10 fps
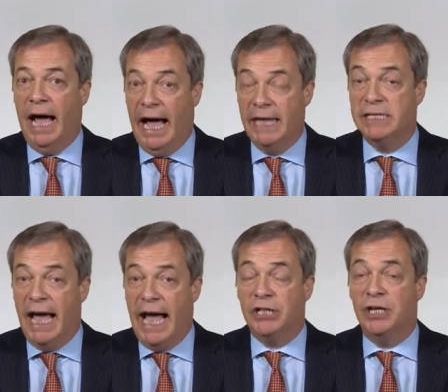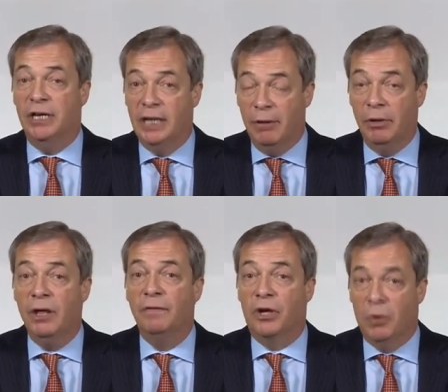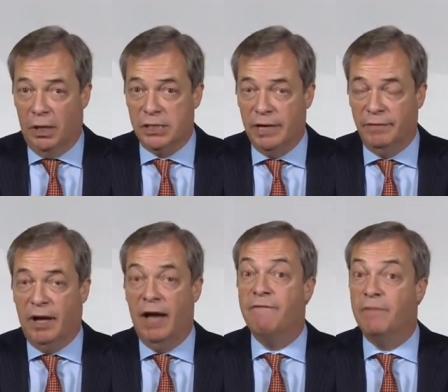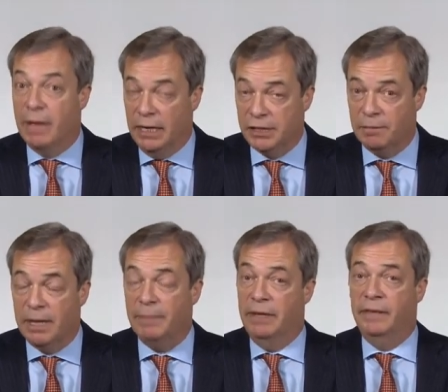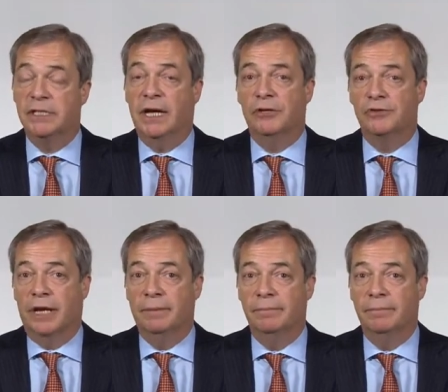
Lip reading: has actually lowered the quality of life for millions of people in this country.